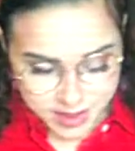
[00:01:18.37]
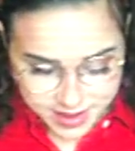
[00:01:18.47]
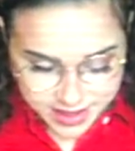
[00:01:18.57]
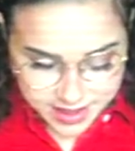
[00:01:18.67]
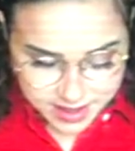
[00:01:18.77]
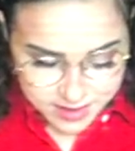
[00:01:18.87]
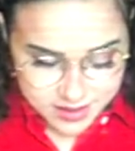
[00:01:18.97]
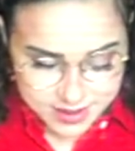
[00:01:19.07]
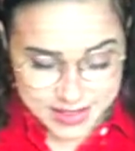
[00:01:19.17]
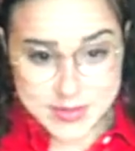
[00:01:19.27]

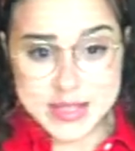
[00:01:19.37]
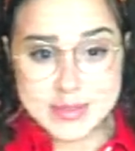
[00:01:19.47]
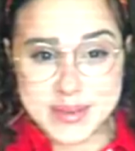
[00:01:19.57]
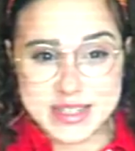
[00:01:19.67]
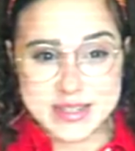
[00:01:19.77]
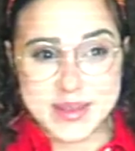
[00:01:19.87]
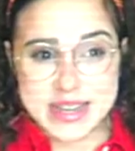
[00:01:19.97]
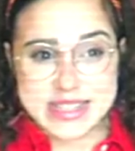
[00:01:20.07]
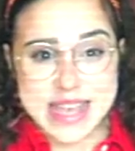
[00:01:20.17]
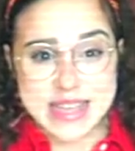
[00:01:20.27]
I was especially
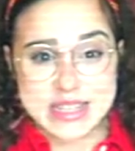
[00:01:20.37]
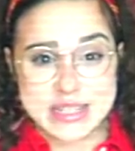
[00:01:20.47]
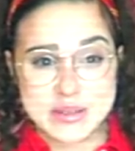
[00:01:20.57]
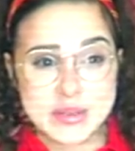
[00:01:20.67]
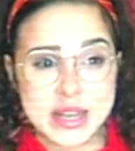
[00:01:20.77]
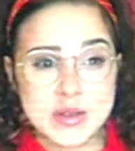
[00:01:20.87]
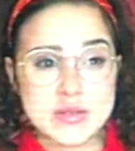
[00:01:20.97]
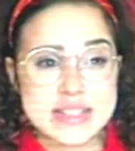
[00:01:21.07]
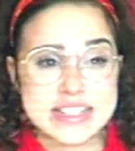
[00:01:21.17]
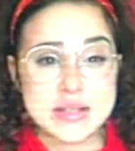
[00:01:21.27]
bad in second year when I
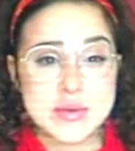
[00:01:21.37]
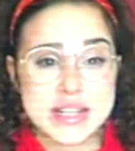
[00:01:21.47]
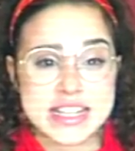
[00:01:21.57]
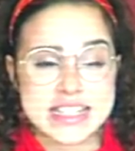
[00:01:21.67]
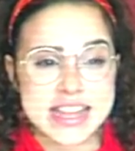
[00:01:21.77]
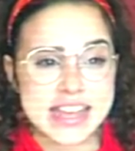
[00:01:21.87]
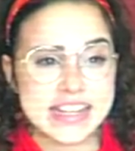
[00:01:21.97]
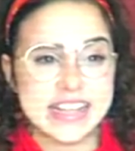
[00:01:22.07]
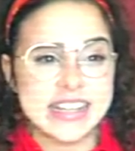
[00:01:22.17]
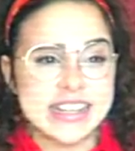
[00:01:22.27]
got into Quidditch, and